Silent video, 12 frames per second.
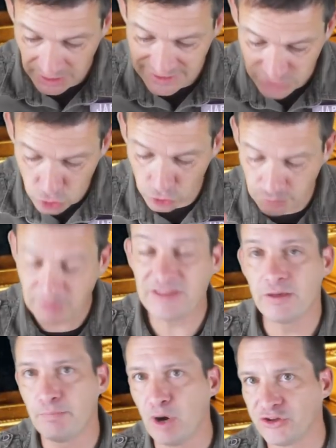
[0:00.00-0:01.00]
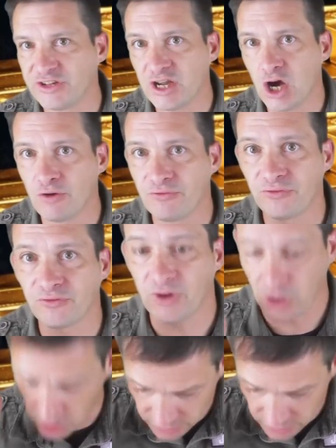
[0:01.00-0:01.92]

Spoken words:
it could be the body of